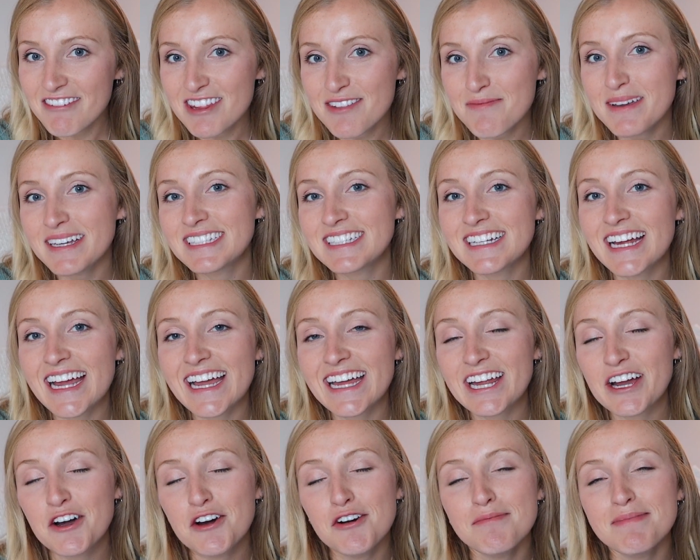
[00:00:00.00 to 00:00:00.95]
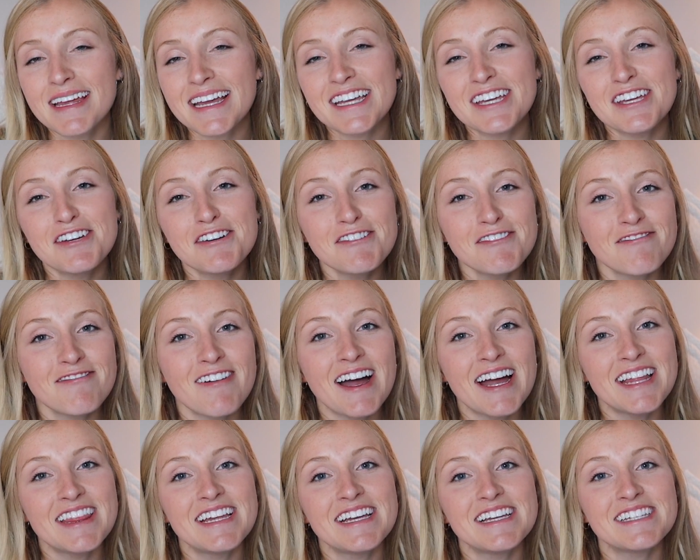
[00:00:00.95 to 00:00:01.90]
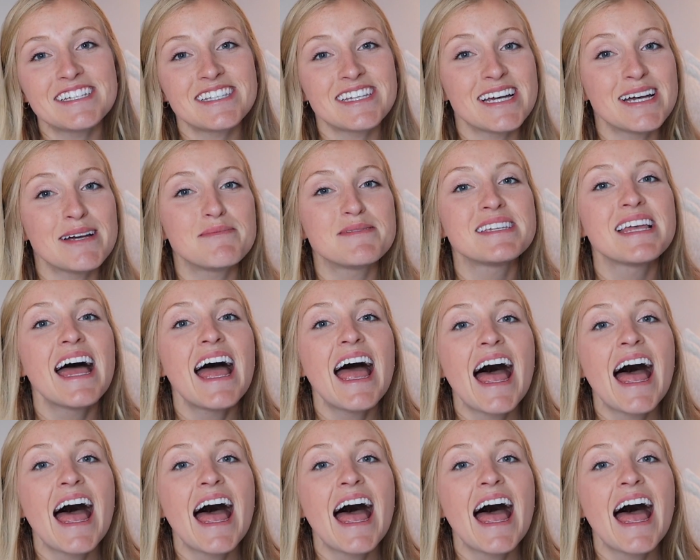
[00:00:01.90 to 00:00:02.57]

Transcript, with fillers: with me today and I hope hope that you find these tips